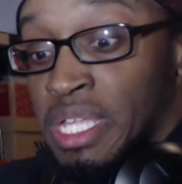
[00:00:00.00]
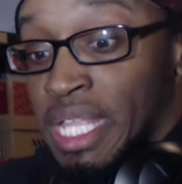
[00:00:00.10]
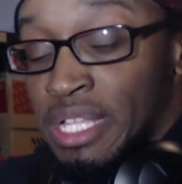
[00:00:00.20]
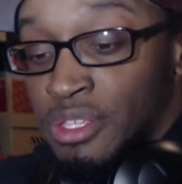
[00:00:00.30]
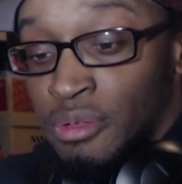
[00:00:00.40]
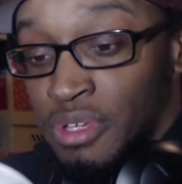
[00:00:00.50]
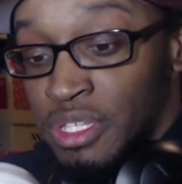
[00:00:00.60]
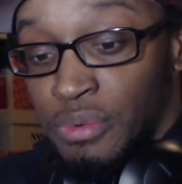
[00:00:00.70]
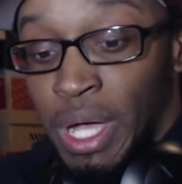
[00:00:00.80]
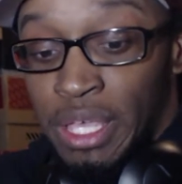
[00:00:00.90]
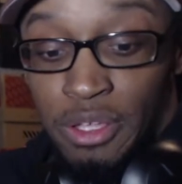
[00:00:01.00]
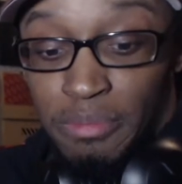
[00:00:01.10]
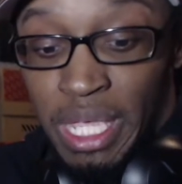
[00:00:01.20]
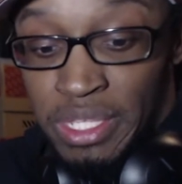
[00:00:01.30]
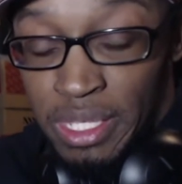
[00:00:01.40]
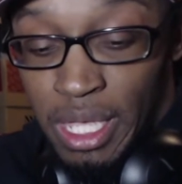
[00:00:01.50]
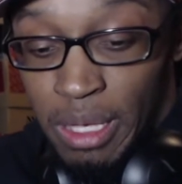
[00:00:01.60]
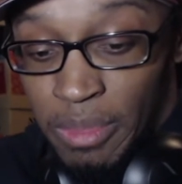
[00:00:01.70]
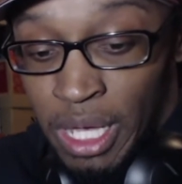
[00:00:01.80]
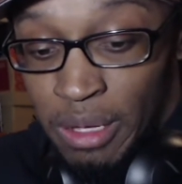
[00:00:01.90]
that's the reason why they're messing
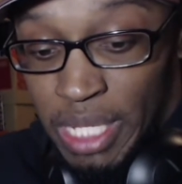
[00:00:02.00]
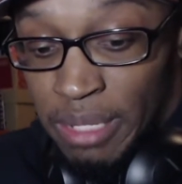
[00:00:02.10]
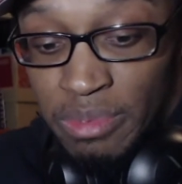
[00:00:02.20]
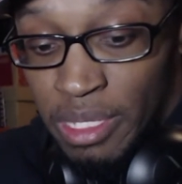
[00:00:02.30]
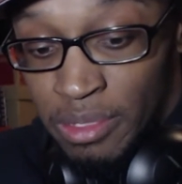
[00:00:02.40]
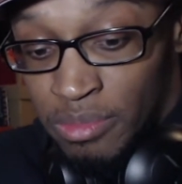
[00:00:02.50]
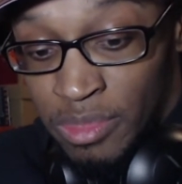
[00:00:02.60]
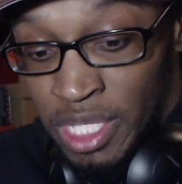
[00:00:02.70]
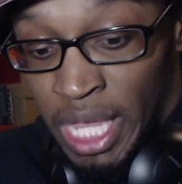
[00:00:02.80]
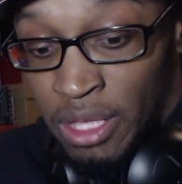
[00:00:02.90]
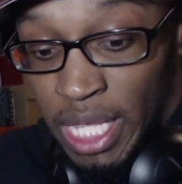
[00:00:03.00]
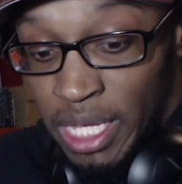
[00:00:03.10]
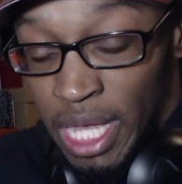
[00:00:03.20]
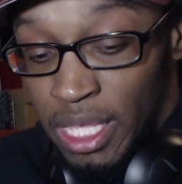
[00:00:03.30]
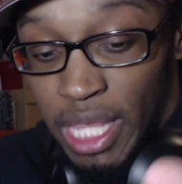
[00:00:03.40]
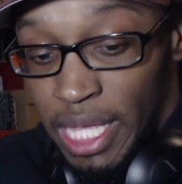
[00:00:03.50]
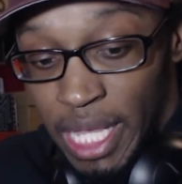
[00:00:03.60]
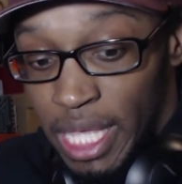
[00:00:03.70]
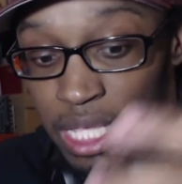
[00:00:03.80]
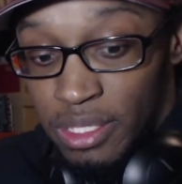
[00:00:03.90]
up. They kind of like,
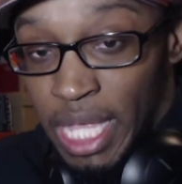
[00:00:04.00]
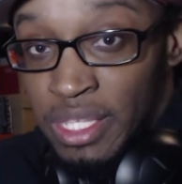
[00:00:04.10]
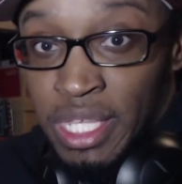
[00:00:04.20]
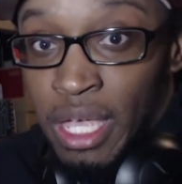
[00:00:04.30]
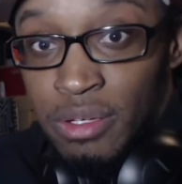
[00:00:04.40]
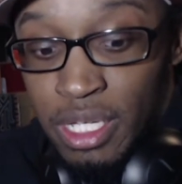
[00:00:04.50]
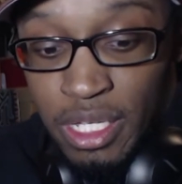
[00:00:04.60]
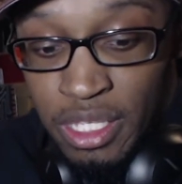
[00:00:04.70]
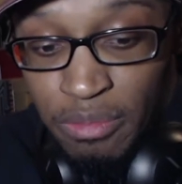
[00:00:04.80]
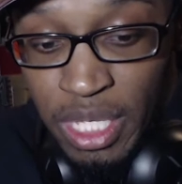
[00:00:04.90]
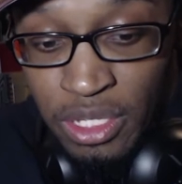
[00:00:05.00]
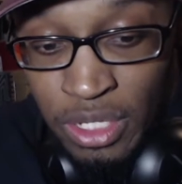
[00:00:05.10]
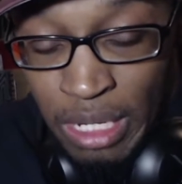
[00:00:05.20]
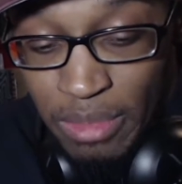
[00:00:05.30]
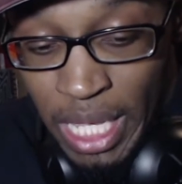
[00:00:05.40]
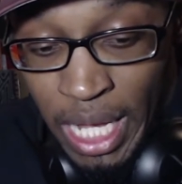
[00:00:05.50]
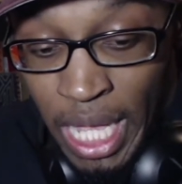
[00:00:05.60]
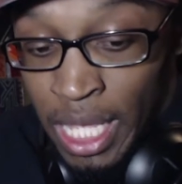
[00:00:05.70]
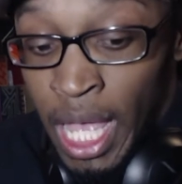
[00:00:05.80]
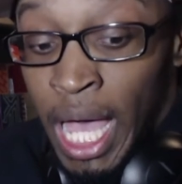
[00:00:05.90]
yeah, they sound good to me. So I'm like,
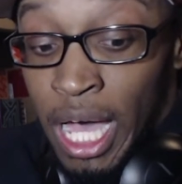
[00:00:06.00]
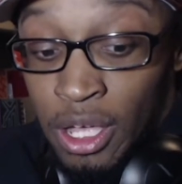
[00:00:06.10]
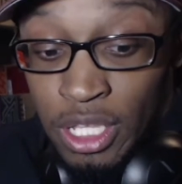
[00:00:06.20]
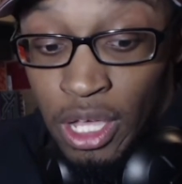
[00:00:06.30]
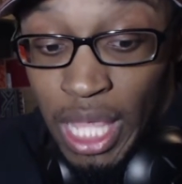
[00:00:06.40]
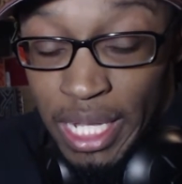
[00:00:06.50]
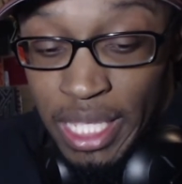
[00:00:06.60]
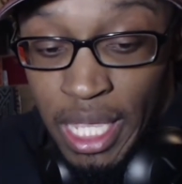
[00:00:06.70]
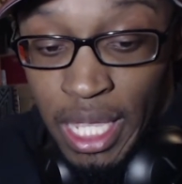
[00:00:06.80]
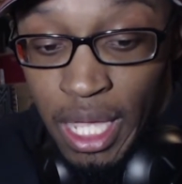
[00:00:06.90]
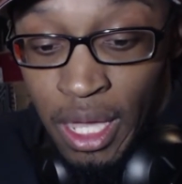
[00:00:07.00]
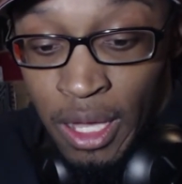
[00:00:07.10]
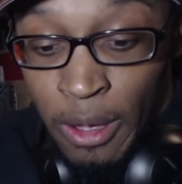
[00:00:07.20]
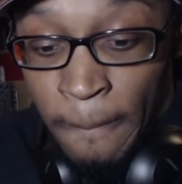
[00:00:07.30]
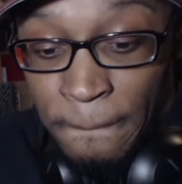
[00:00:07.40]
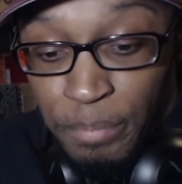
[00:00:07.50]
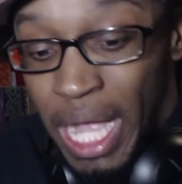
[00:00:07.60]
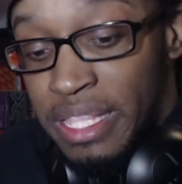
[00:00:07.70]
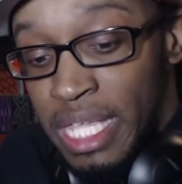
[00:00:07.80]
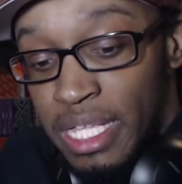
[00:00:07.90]
I don't know, like but
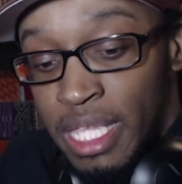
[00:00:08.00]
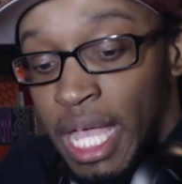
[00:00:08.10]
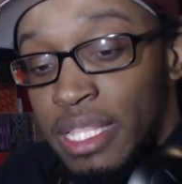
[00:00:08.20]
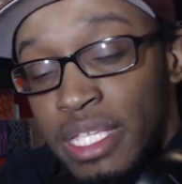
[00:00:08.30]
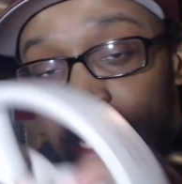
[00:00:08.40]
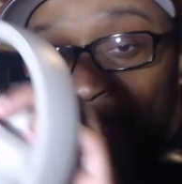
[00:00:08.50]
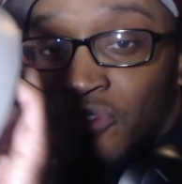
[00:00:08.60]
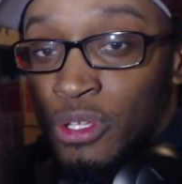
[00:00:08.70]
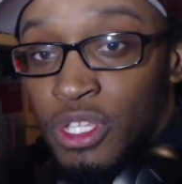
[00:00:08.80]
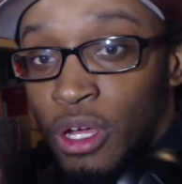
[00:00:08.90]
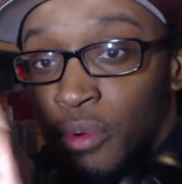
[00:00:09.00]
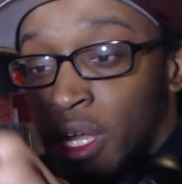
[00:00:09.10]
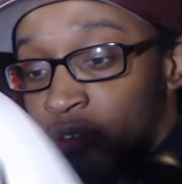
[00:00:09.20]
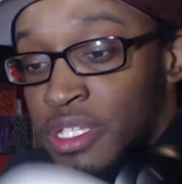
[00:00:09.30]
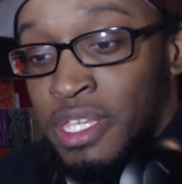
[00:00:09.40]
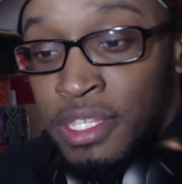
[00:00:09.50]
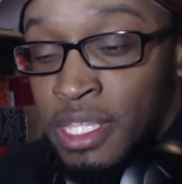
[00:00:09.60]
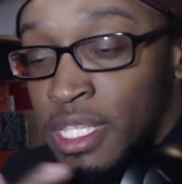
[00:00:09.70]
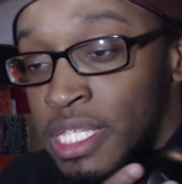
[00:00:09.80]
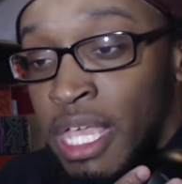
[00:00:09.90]
I think, yeah, these headphones are water
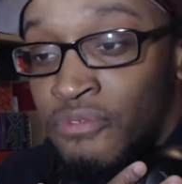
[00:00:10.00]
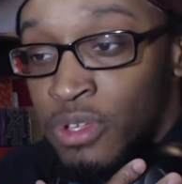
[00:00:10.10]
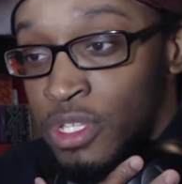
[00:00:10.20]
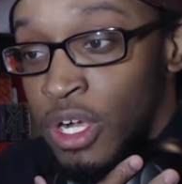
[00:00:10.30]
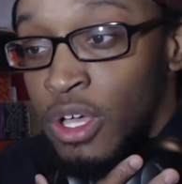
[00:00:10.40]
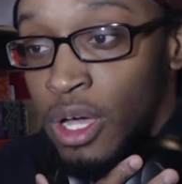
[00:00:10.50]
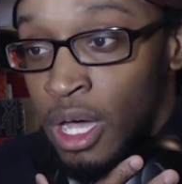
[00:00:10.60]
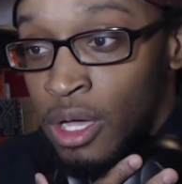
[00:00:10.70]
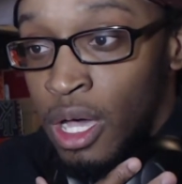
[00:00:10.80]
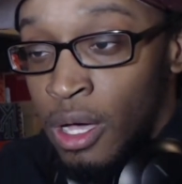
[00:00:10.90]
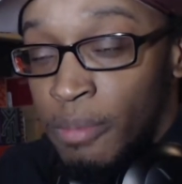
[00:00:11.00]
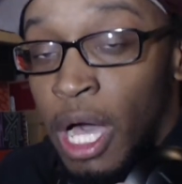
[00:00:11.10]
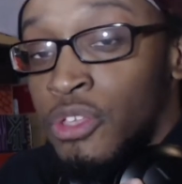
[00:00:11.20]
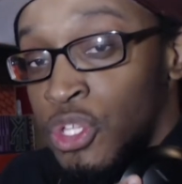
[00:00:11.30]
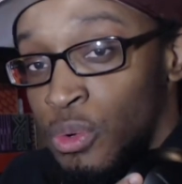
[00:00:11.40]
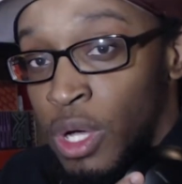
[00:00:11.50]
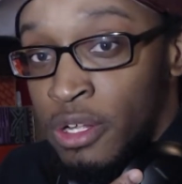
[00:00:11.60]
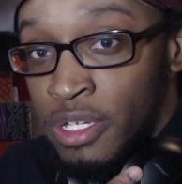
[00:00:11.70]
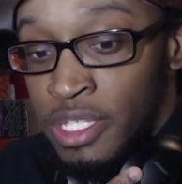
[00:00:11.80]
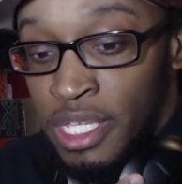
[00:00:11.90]
resistant. These headphones are also
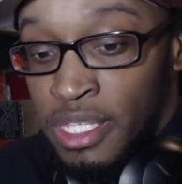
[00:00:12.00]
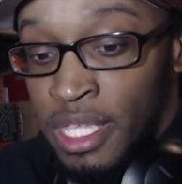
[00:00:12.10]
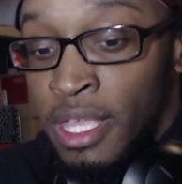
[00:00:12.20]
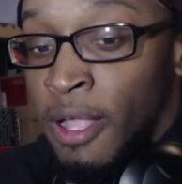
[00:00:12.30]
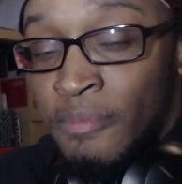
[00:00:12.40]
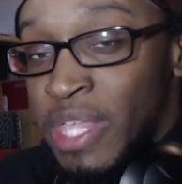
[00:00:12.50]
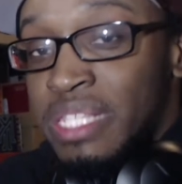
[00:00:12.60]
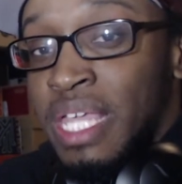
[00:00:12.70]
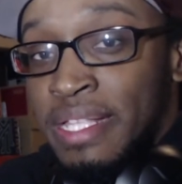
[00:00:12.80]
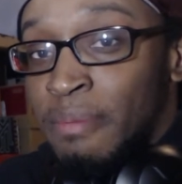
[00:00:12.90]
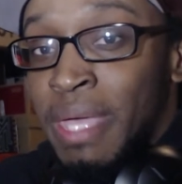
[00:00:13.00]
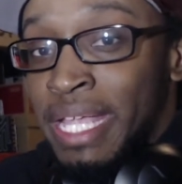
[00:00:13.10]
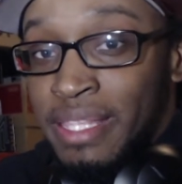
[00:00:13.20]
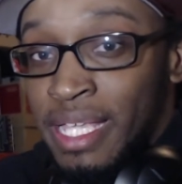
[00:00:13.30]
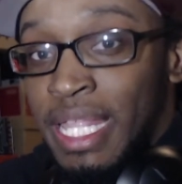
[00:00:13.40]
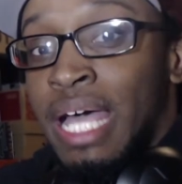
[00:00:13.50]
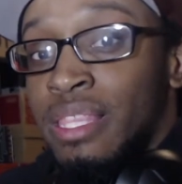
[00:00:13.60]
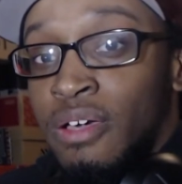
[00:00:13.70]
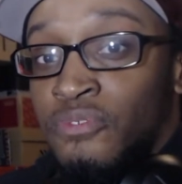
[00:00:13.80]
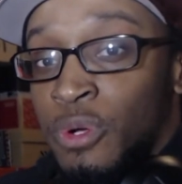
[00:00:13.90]
water resistant. That's like the main thing that I
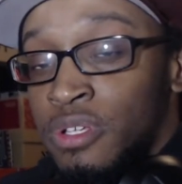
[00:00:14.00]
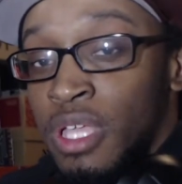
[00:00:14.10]
look for,